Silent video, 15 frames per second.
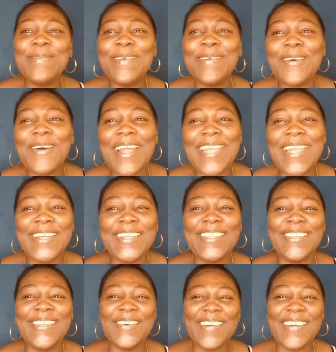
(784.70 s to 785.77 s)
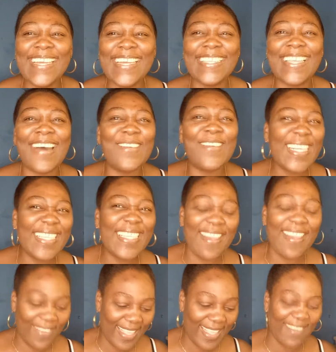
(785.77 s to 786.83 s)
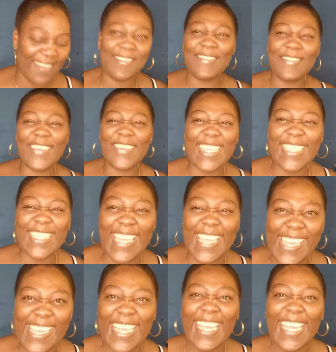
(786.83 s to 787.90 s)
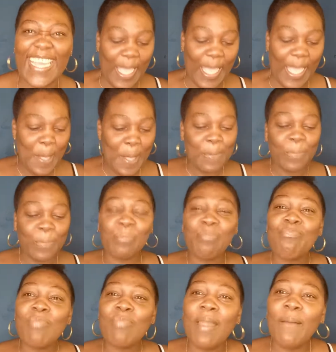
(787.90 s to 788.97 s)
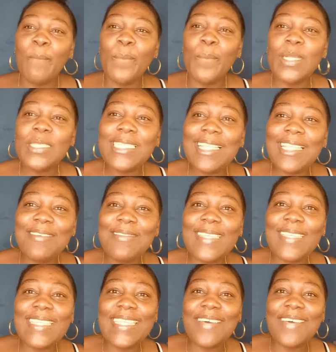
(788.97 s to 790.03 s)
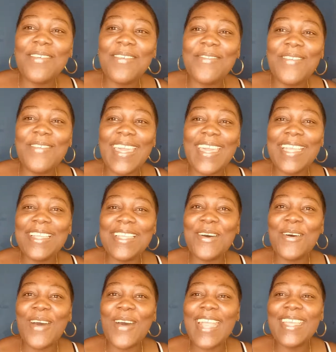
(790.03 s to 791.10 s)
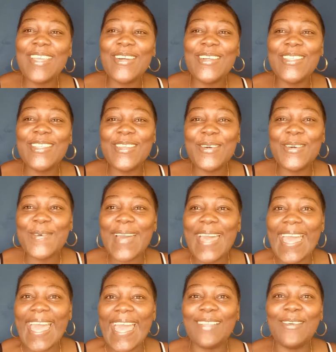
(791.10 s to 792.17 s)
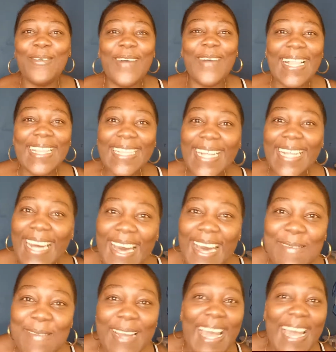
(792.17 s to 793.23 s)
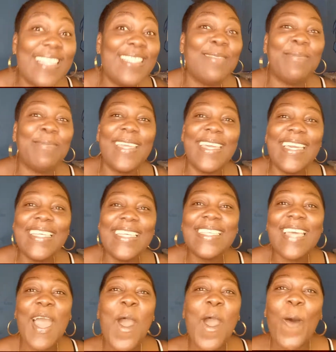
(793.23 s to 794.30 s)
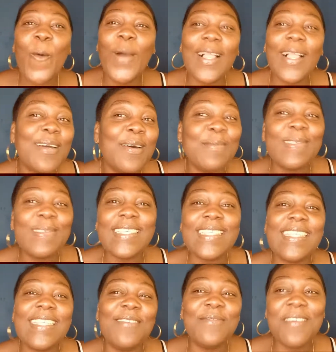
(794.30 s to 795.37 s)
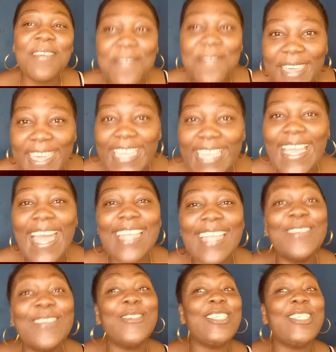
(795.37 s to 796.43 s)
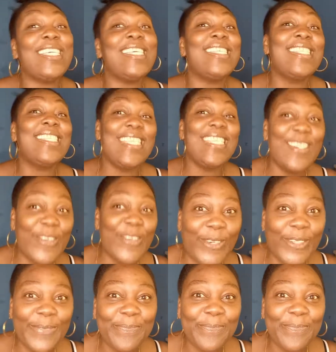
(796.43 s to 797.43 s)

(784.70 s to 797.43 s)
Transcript: How are you doing? I wonder if that Vivian there. Much love, Sister Vivian. How are you doing? Welcome, guys, please. Welcome, Sister Vivian. I know she's new.